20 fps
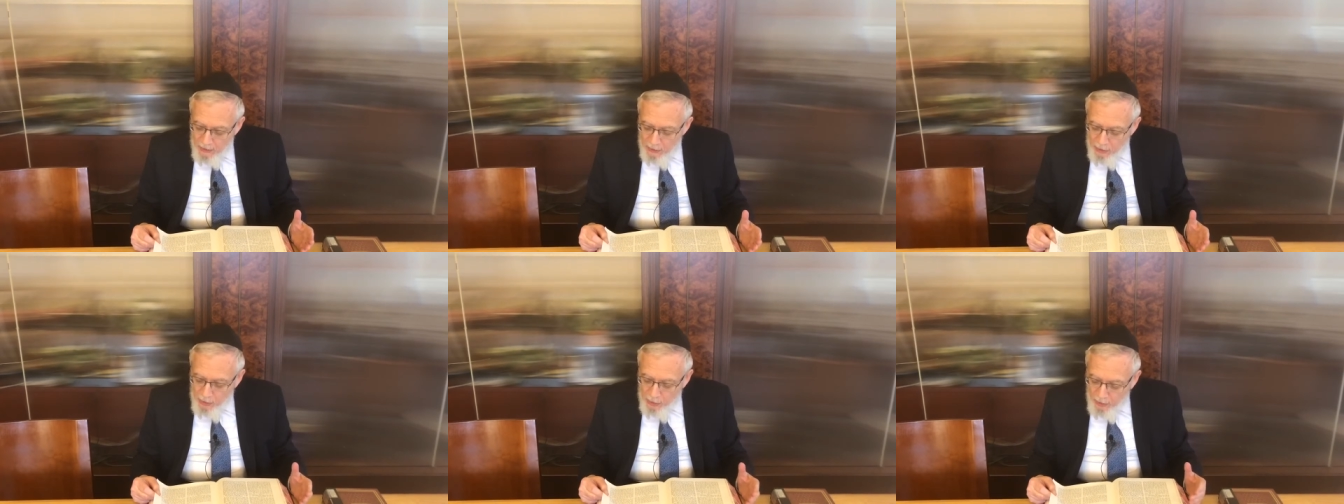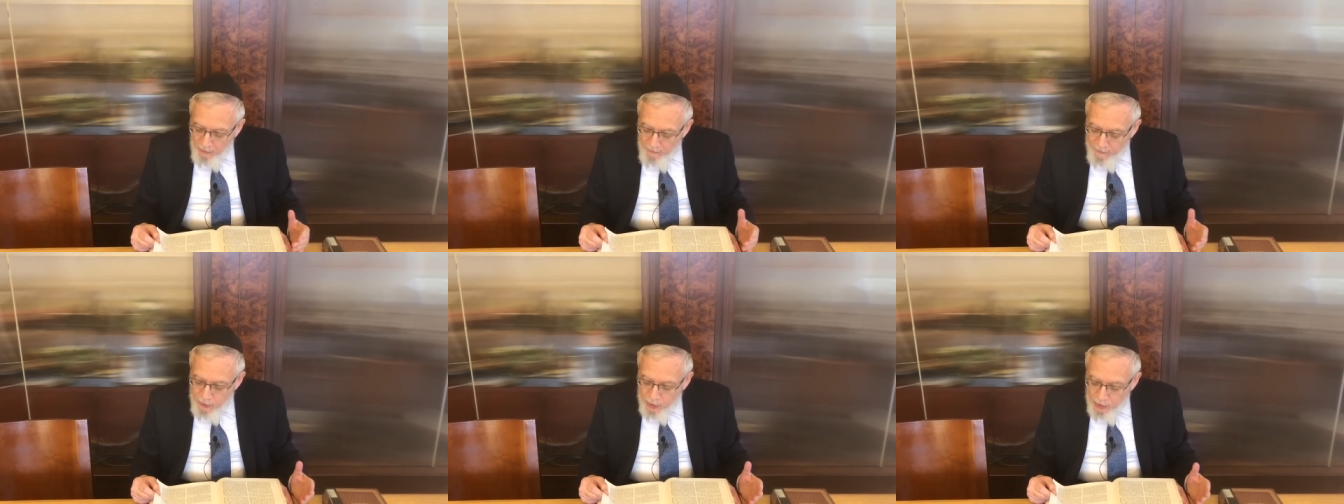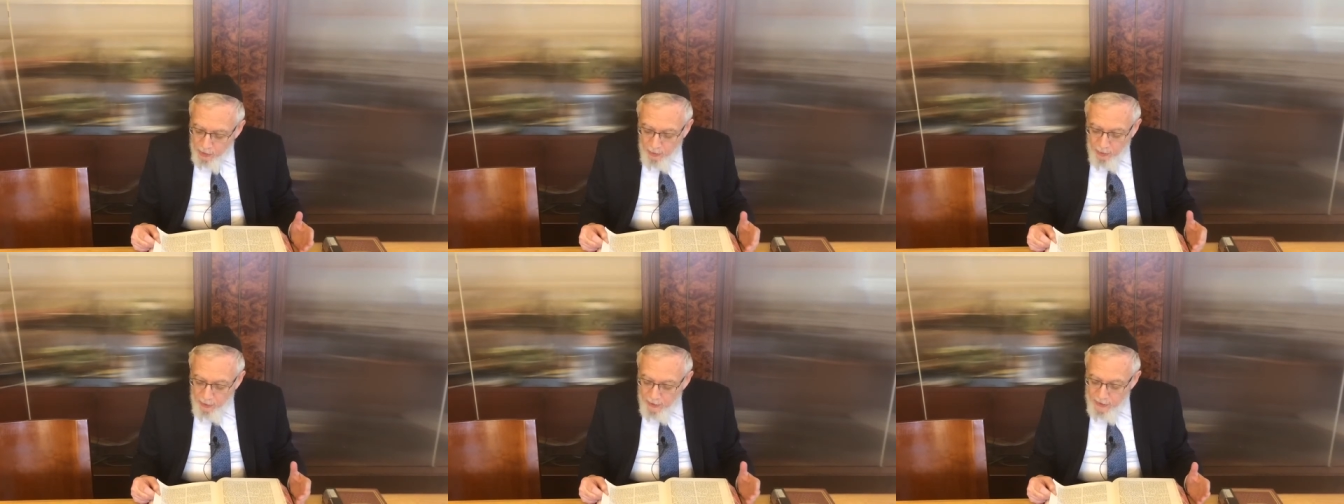Tov
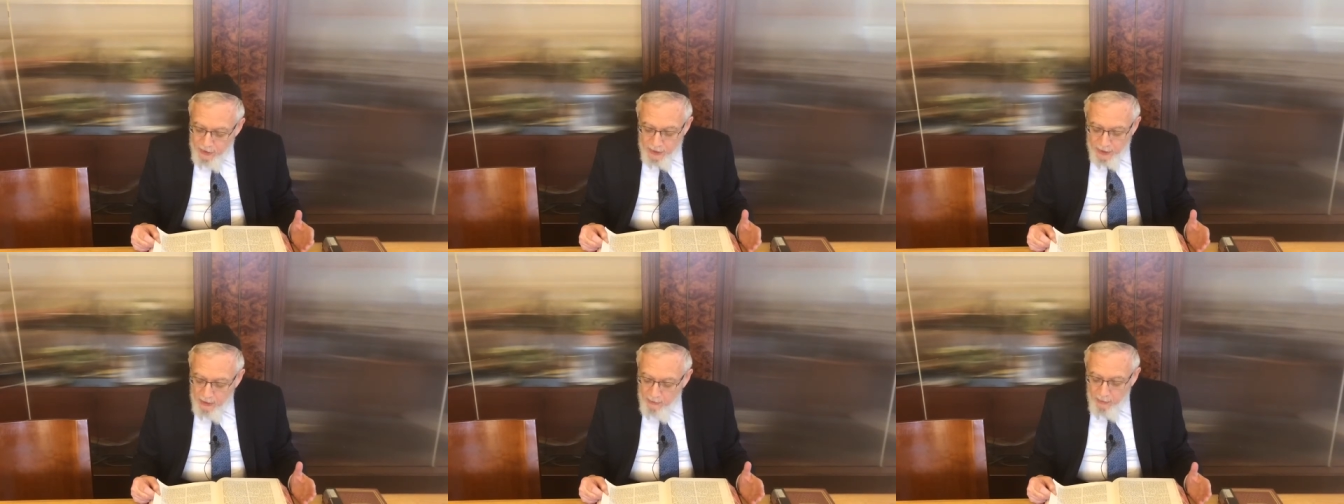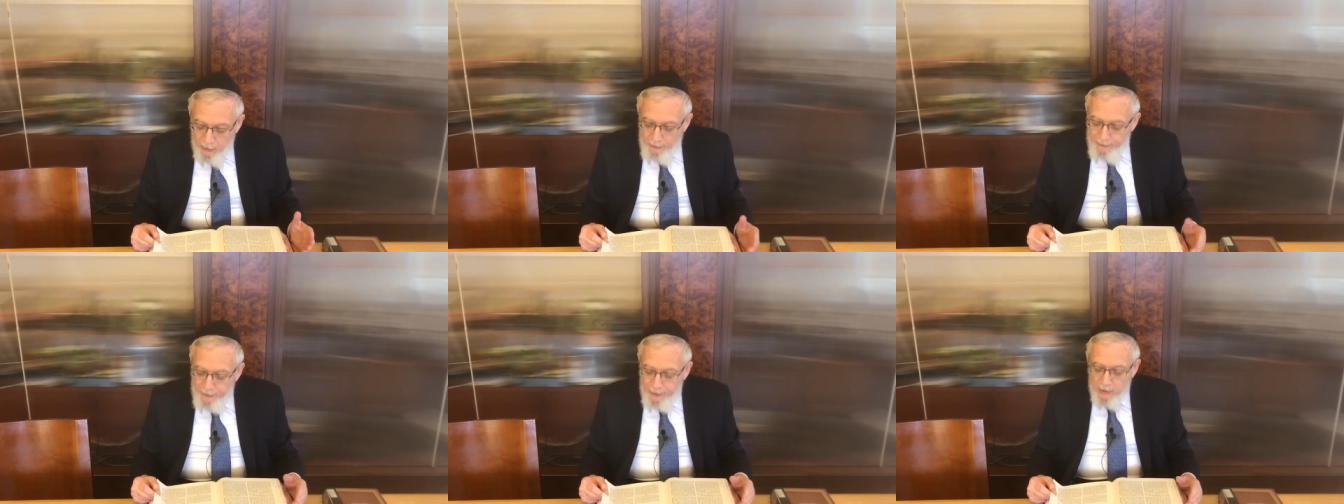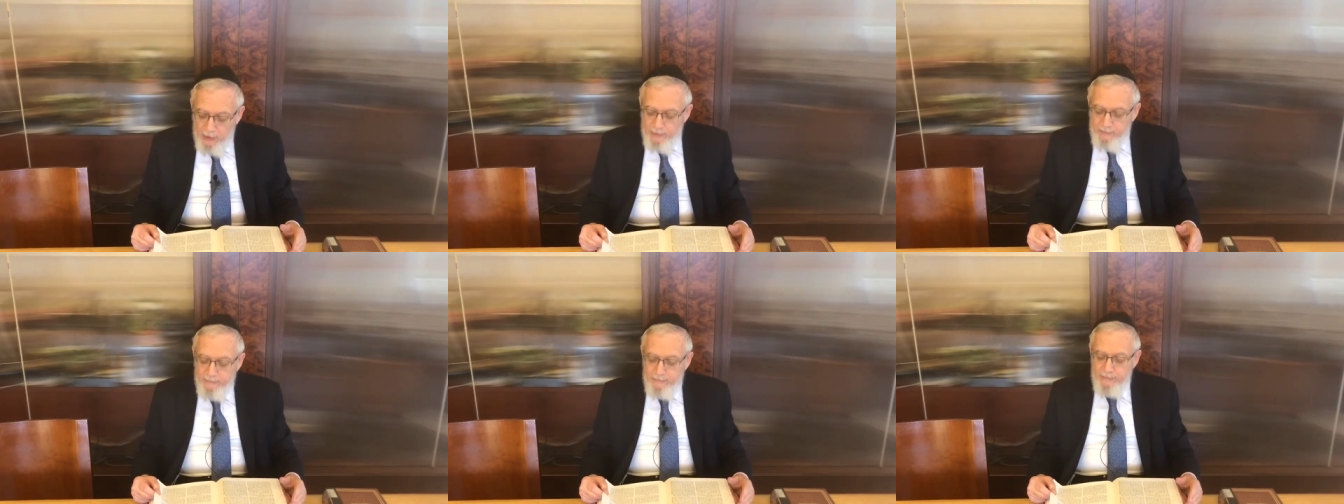
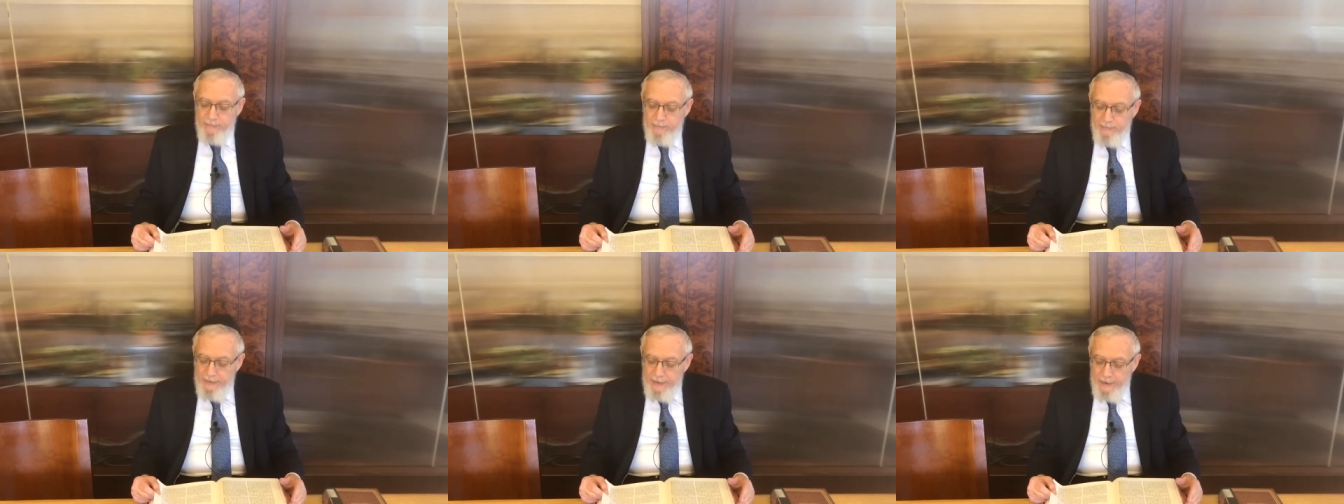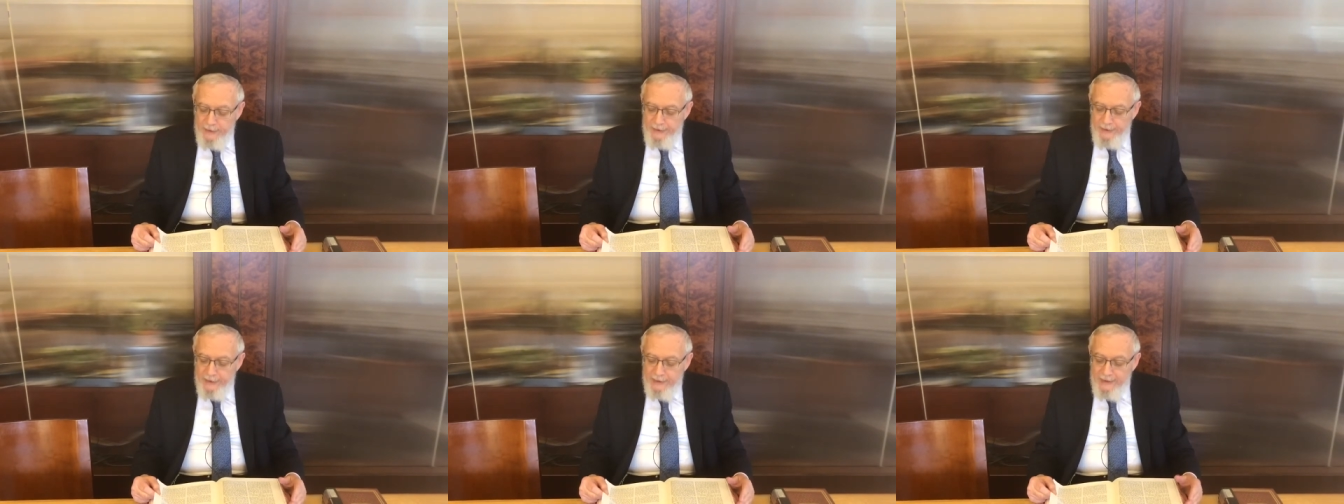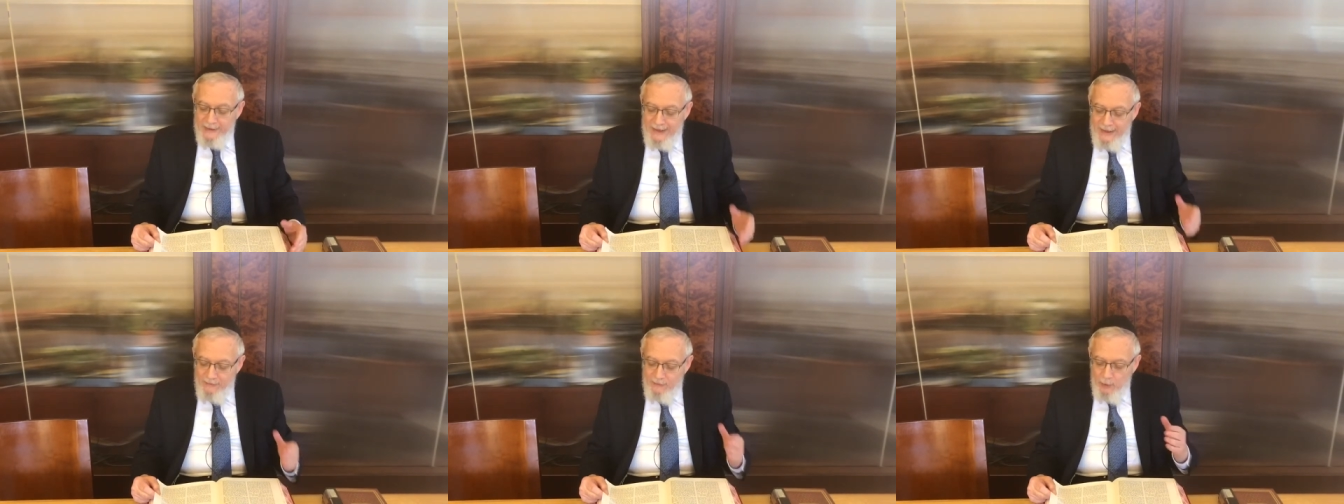Olam
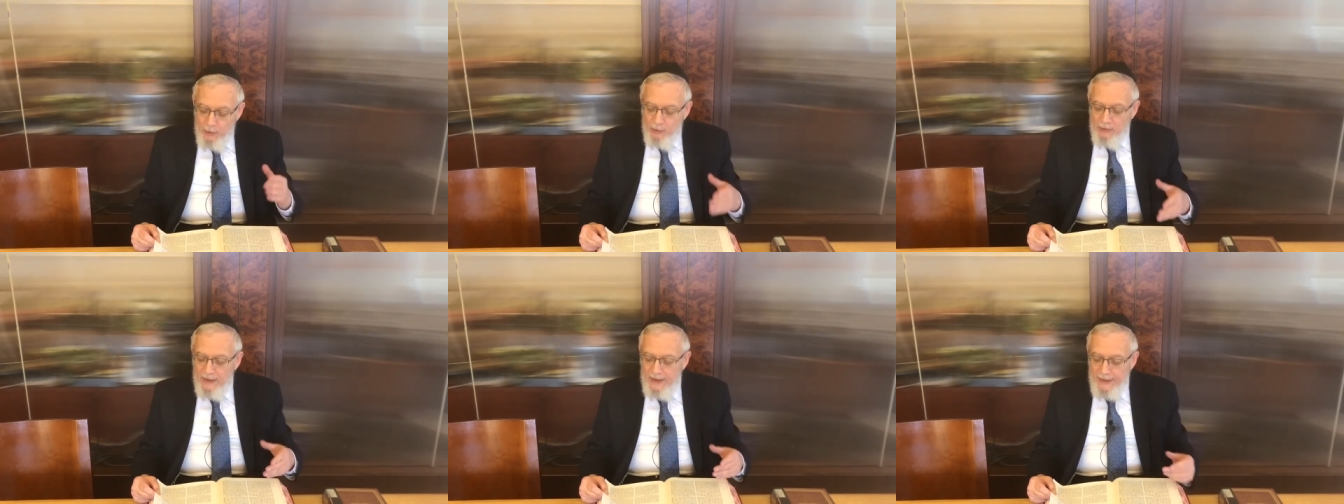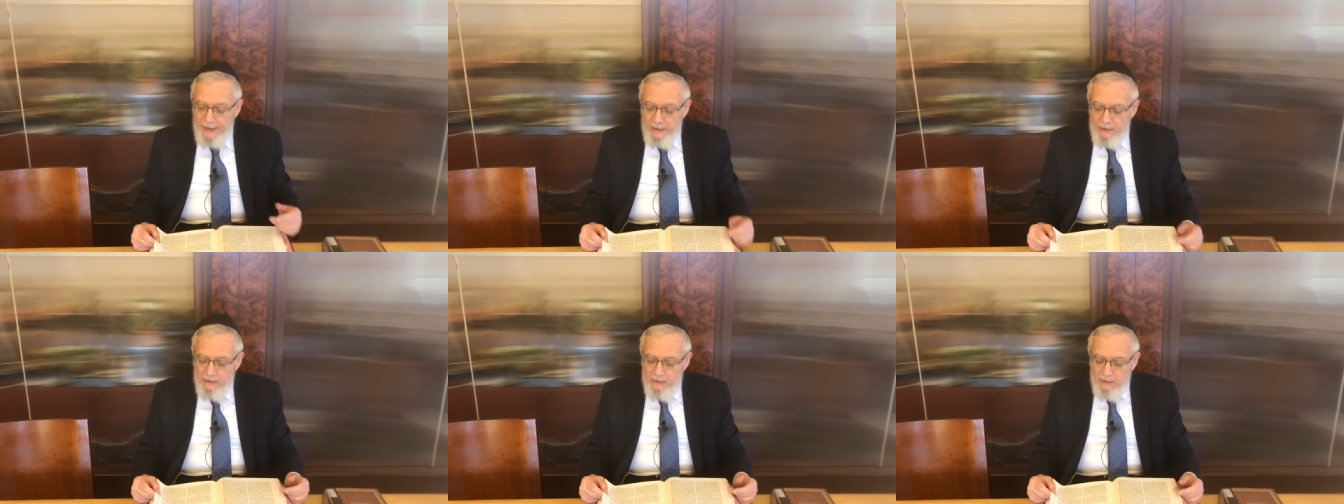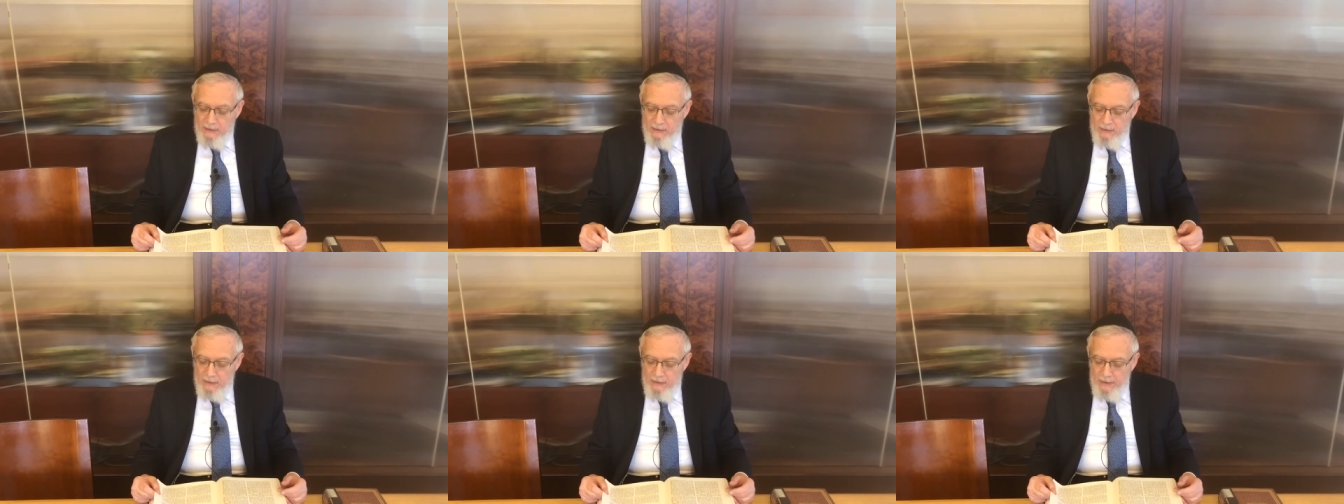Leave your
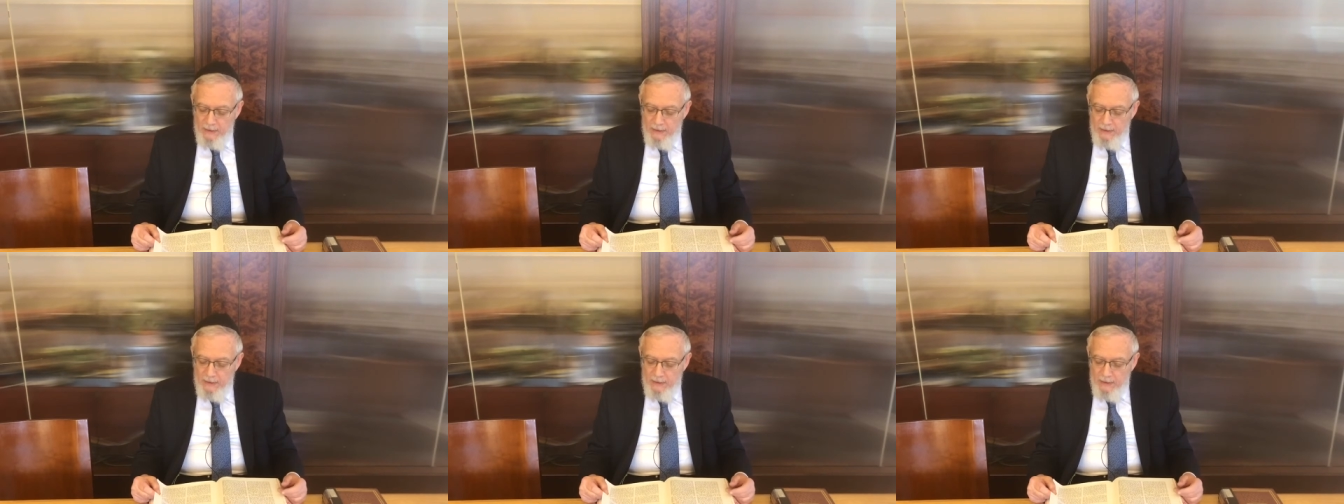land